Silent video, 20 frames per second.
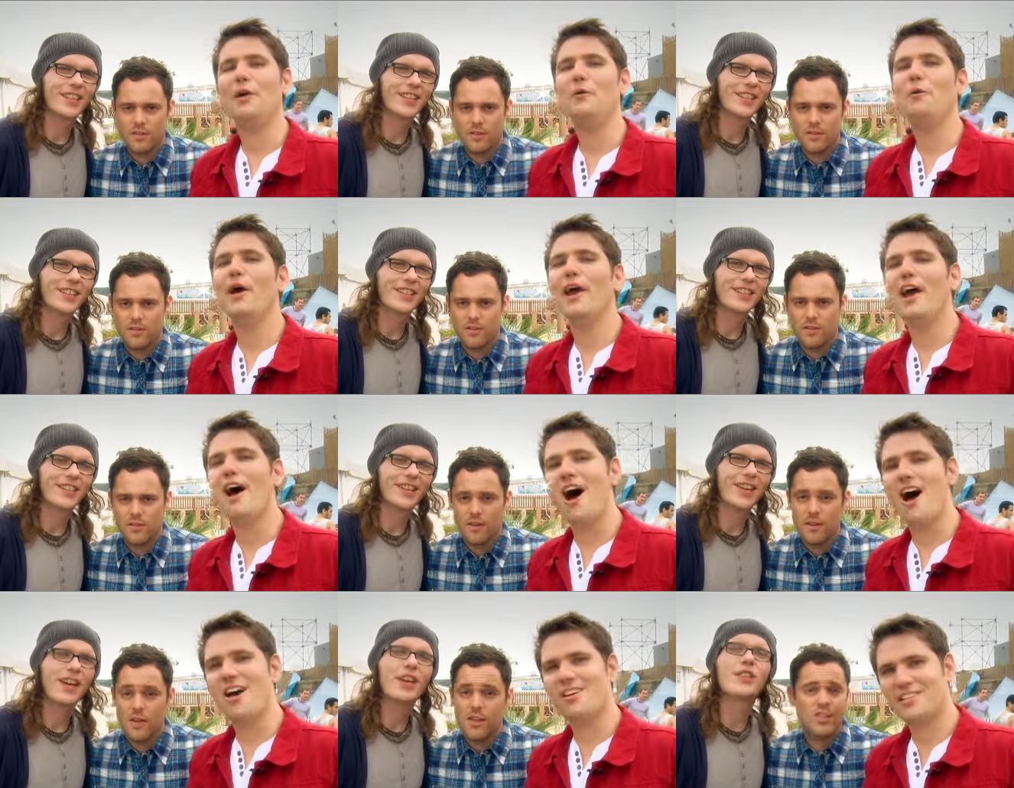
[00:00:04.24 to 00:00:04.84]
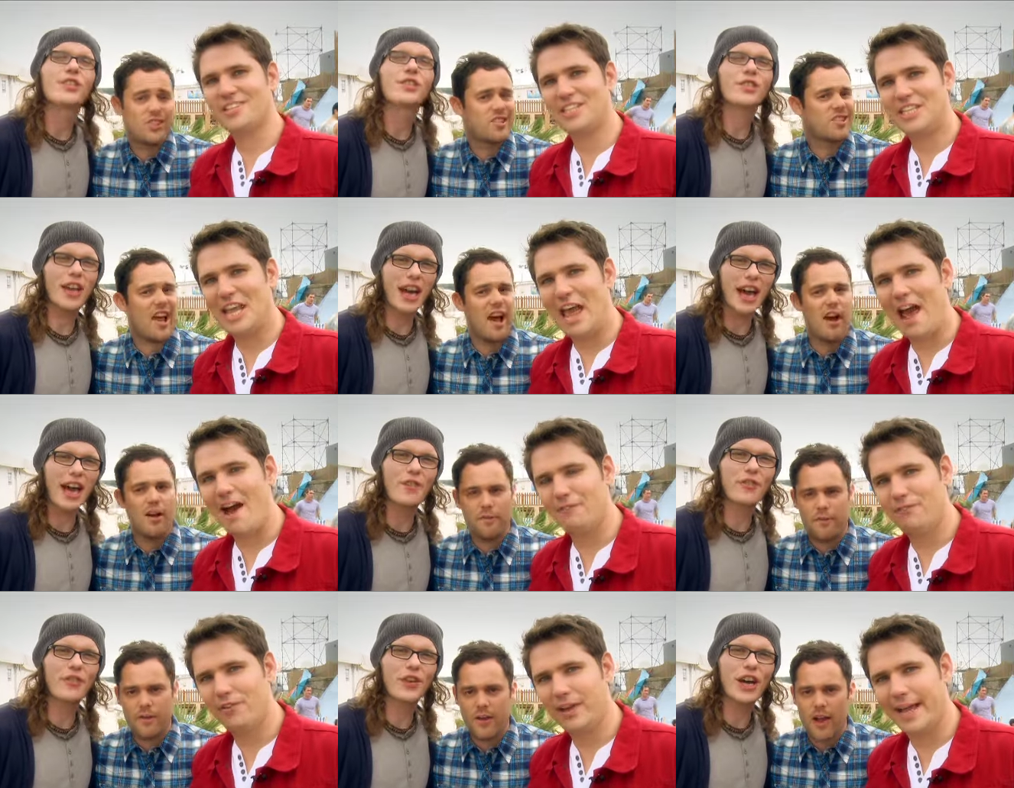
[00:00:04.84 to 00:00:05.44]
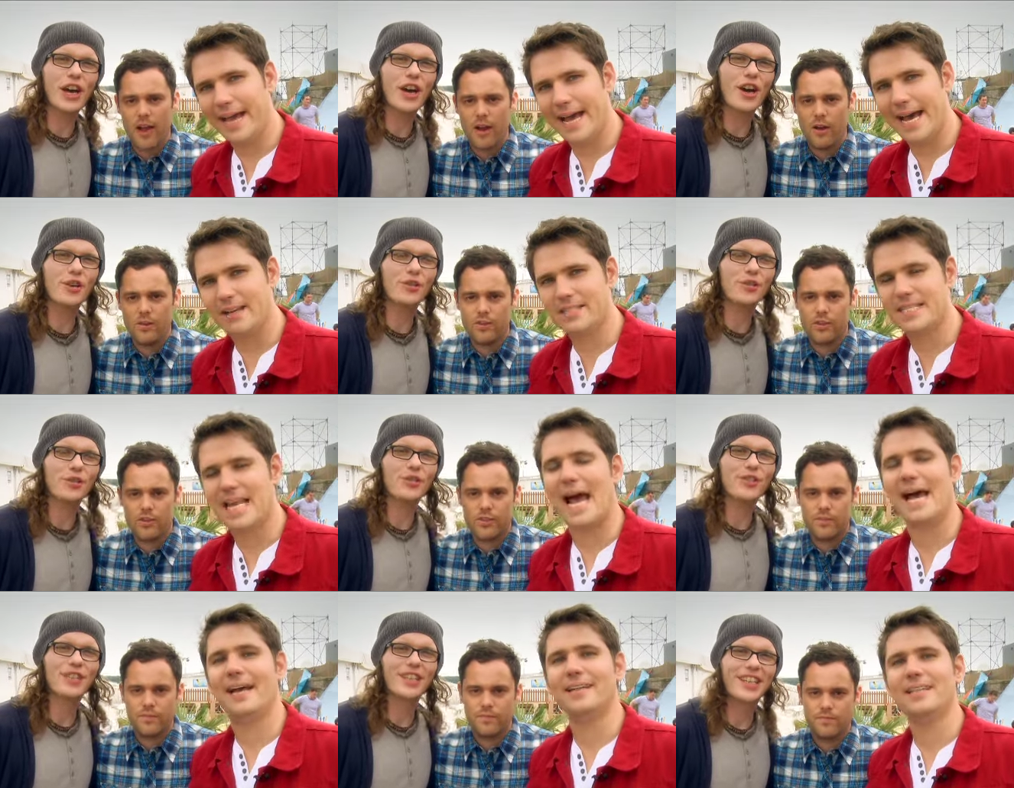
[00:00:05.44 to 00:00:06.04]
Speaker 1: We are Scouting for
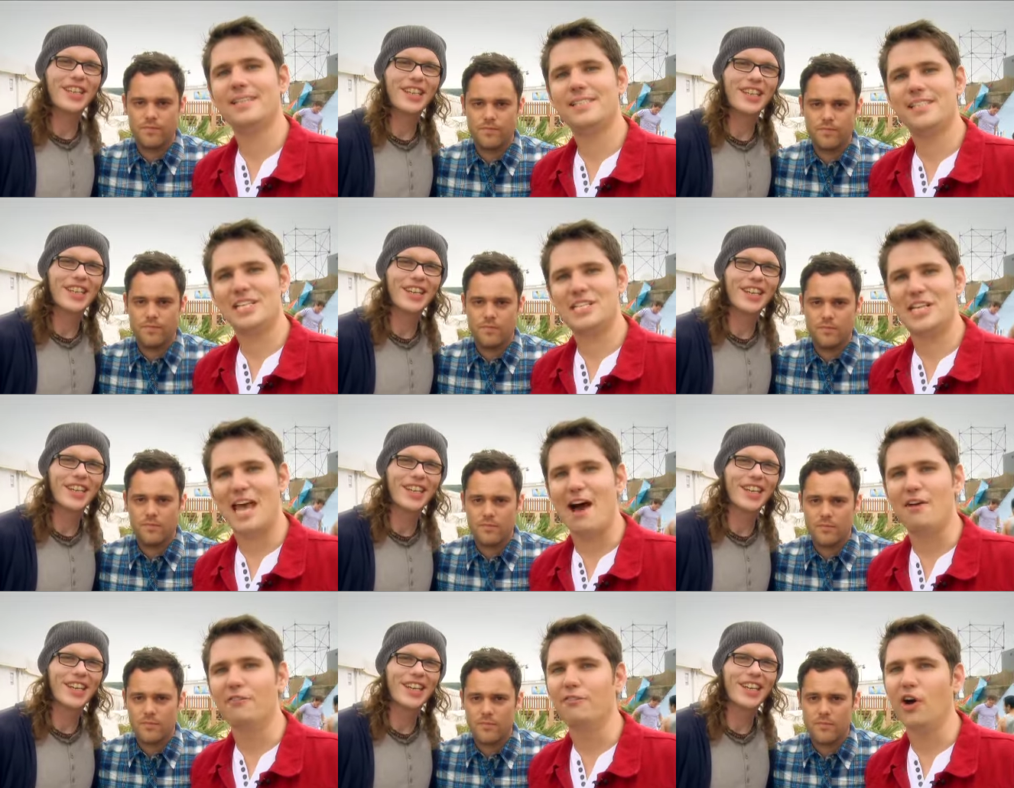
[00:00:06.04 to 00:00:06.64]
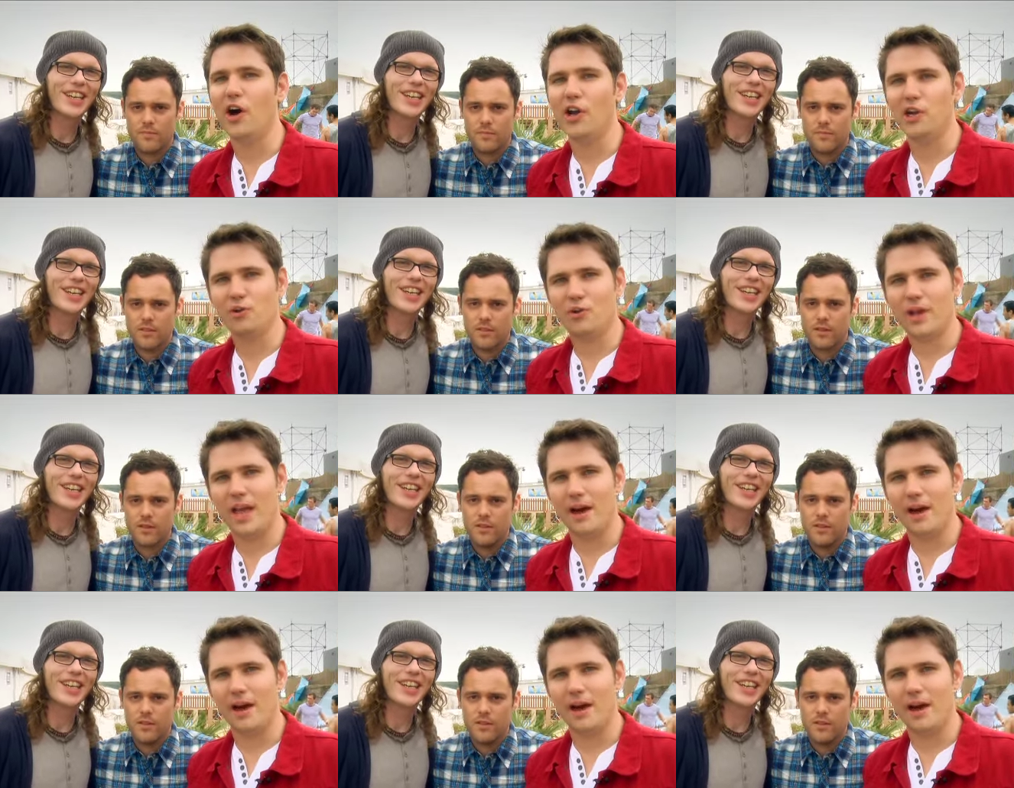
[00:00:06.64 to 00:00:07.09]
Girls, and this is our vinyl